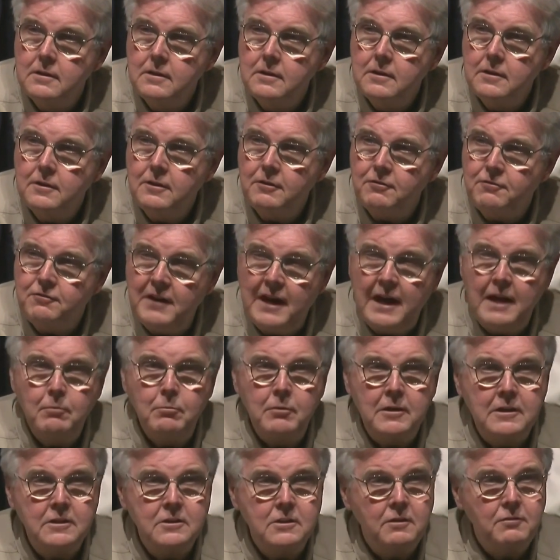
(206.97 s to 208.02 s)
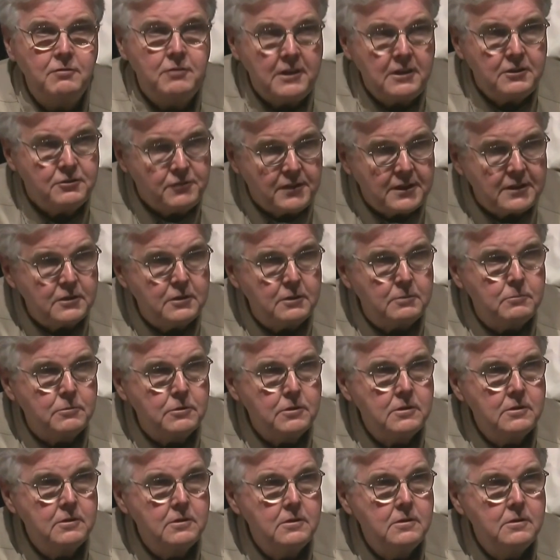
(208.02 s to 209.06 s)
the families of these
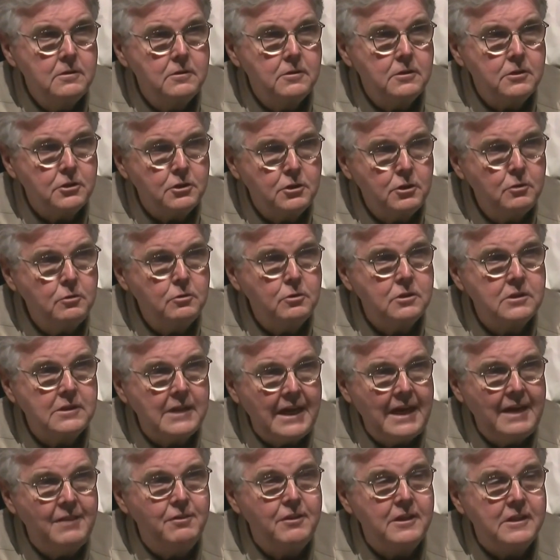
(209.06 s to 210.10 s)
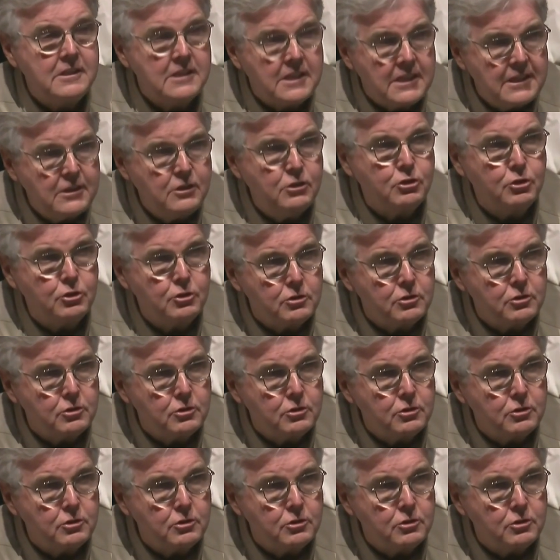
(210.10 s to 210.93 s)
victims, the students and the teachers.